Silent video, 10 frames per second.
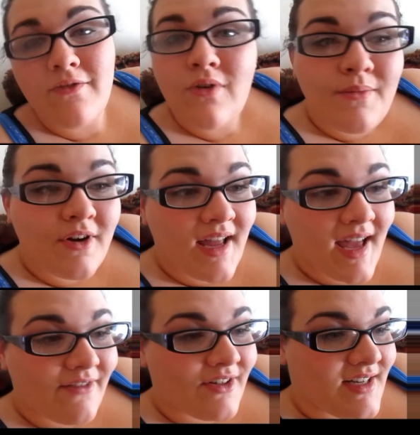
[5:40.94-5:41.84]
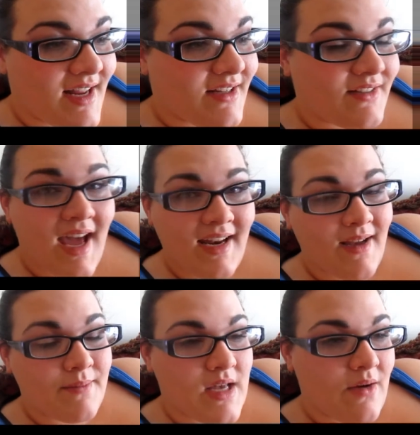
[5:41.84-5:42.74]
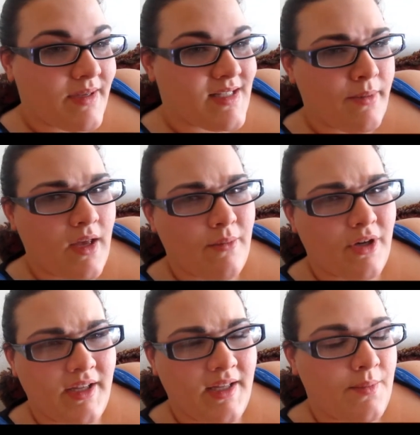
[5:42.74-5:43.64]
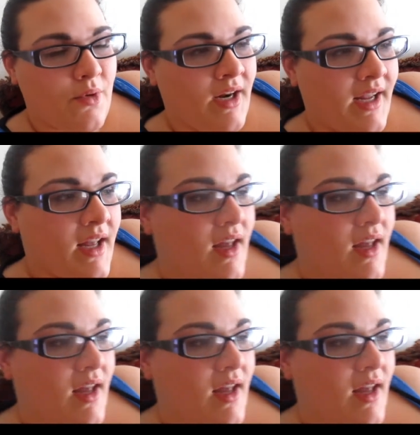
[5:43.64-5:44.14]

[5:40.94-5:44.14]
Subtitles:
one more day after today till Daddy comes home, because he'll be home early in the morning.